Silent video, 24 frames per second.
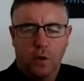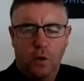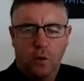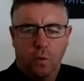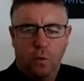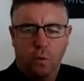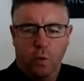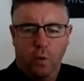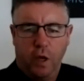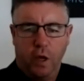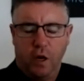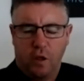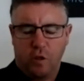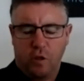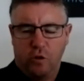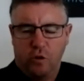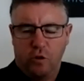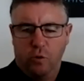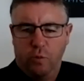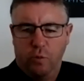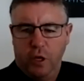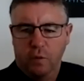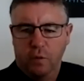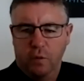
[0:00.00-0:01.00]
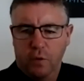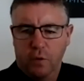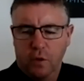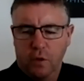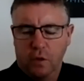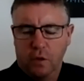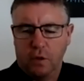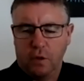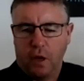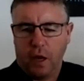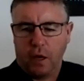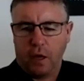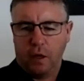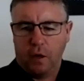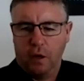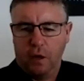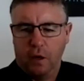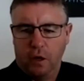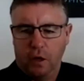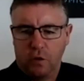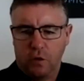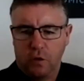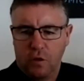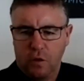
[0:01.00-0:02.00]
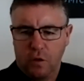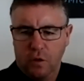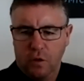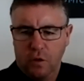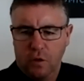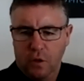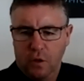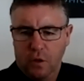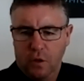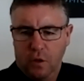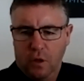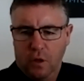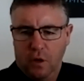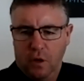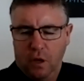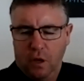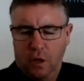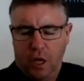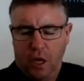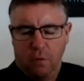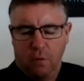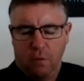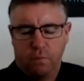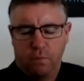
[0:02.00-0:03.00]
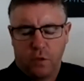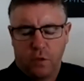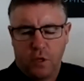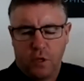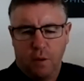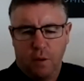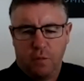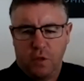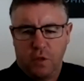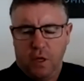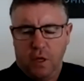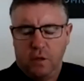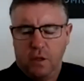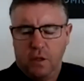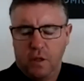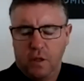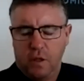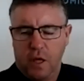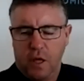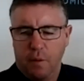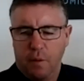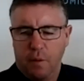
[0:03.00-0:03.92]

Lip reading: we're going to still be taking hits. Now, some sectors are going